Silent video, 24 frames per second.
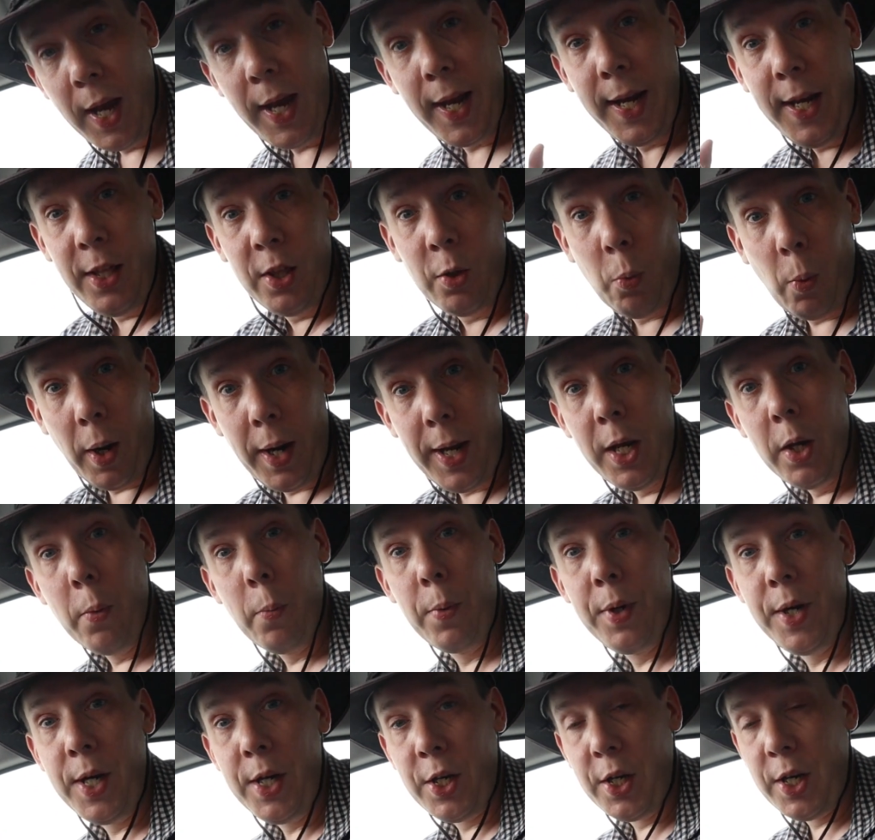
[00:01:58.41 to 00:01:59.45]
Either way,
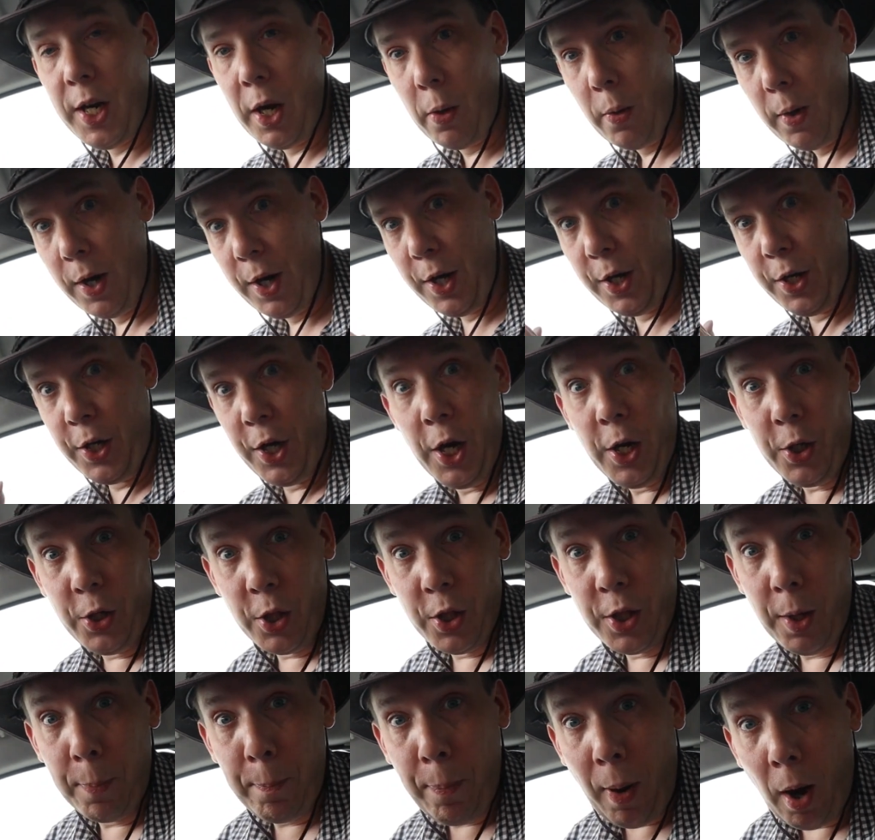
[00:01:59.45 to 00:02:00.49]
we need to now get to
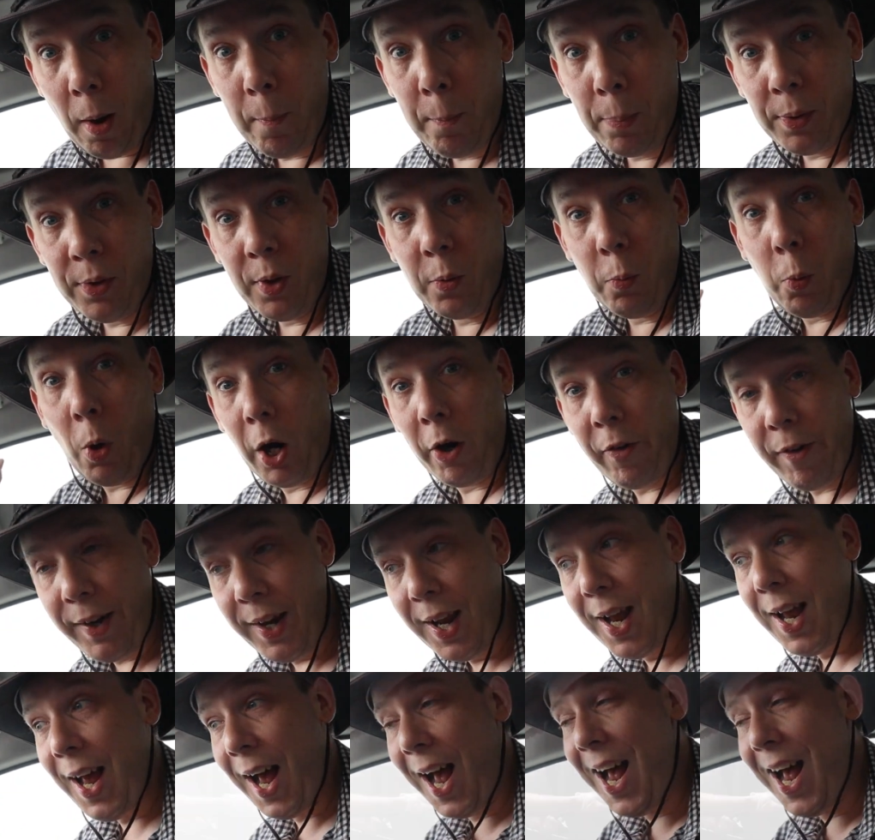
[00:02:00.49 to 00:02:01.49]
the pump and the wiring,